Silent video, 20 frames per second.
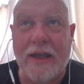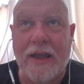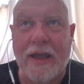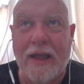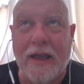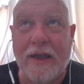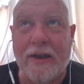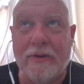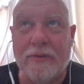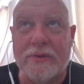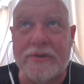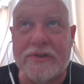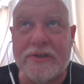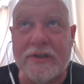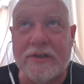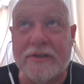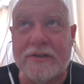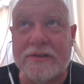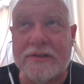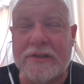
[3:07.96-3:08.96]
and it was a
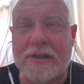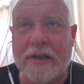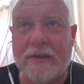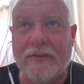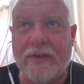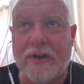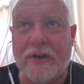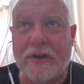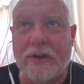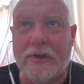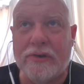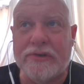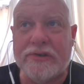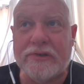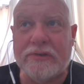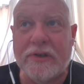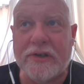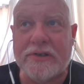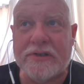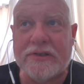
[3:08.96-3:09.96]
kind sort of a low
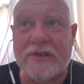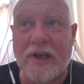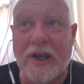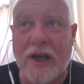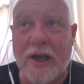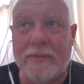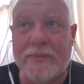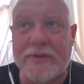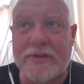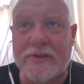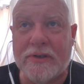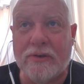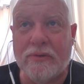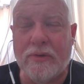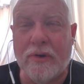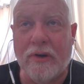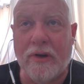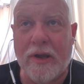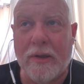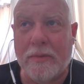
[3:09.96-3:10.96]
stress job, so
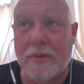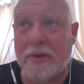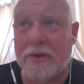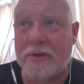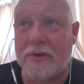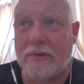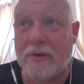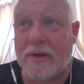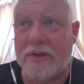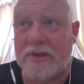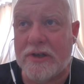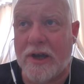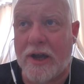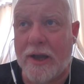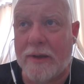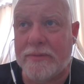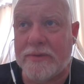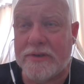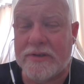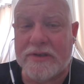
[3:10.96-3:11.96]
we were able to do our
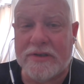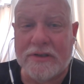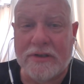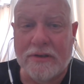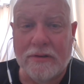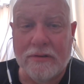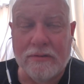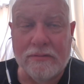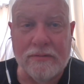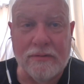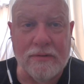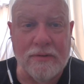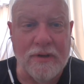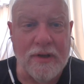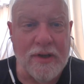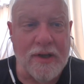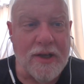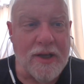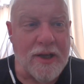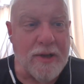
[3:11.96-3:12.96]
jobs and still
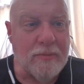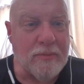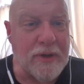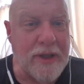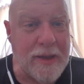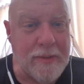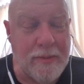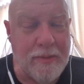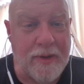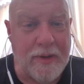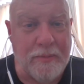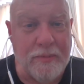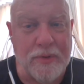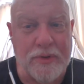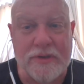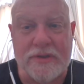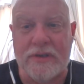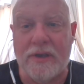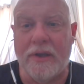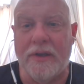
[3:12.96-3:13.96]
blab about
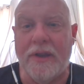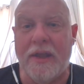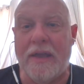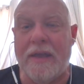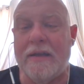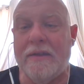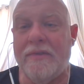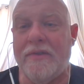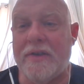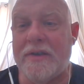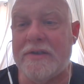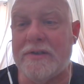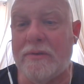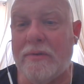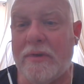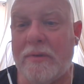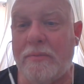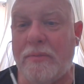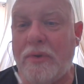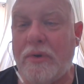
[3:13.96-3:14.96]
books all day and things that
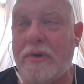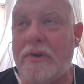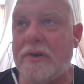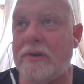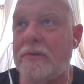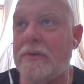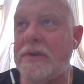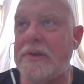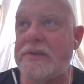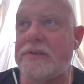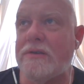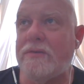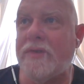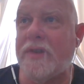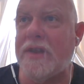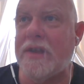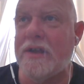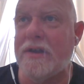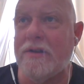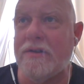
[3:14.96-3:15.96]
were important to us. Over
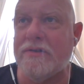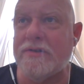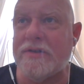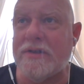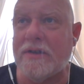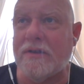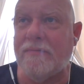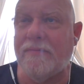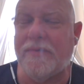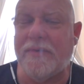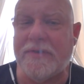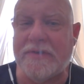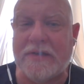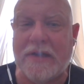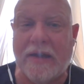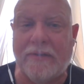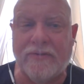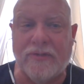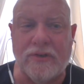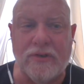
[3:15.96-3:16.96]
the years, the
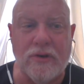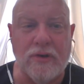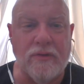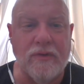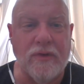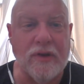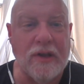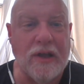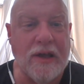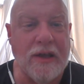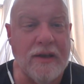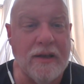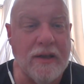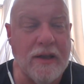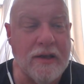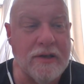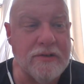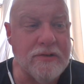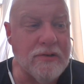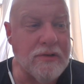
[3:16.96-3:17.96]
staff turned over a lot, a
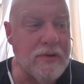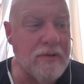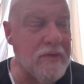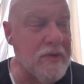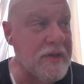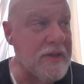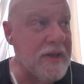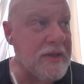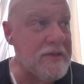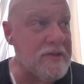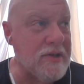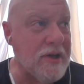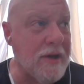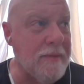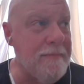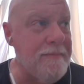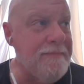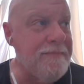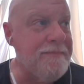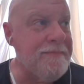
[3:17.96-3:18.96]
lot of turnover at that job.